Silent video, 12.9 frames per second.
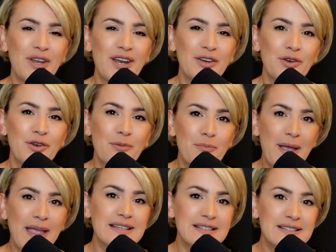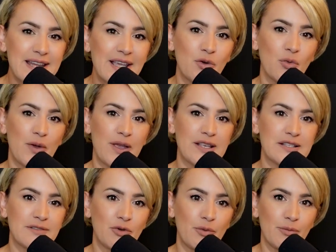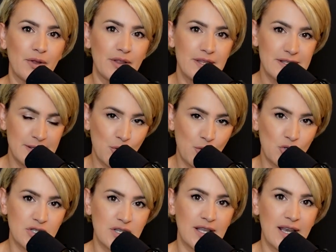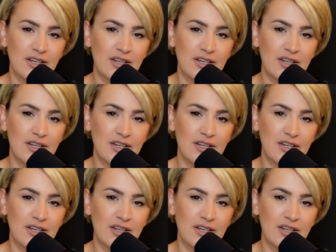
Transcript: What are your main takeaways from these Bosnian